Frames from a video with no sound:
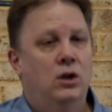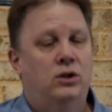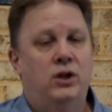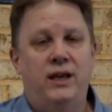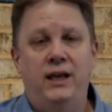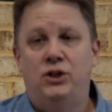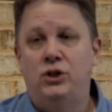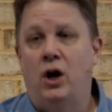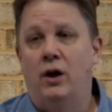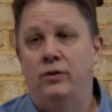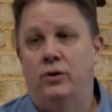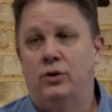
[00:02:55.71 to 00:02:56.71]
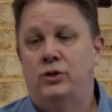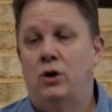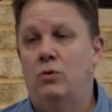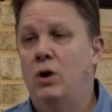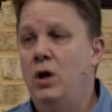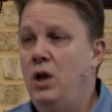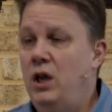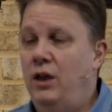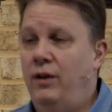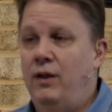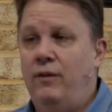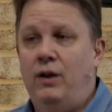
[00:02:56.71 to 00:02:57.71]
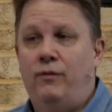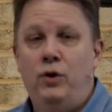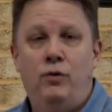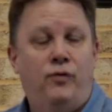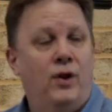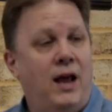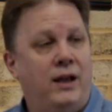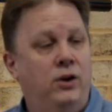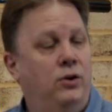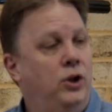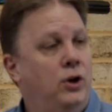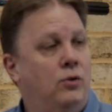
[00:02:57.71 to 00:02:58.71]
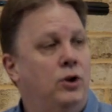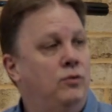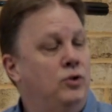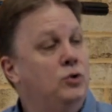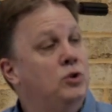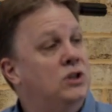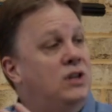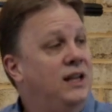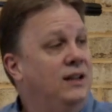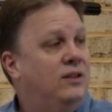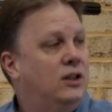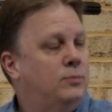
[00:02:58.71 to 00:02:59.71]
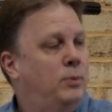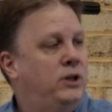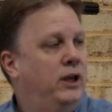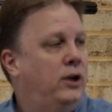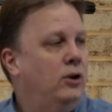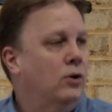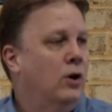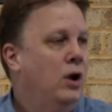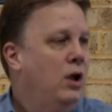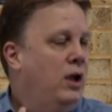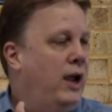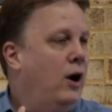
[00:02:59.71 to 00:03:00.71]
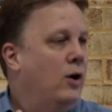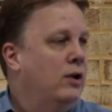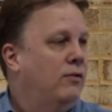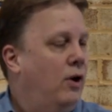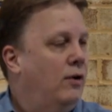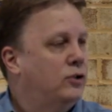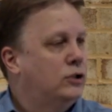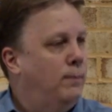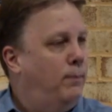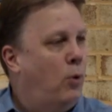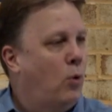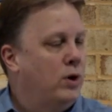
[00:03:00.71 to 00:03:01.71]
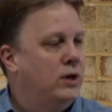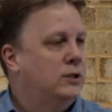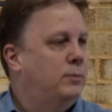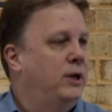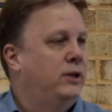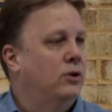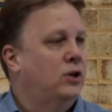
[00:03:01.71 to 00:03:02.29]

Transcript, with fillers: to each other. So if, if you feel like you, you know you, you just need this particular area of, of support in this particular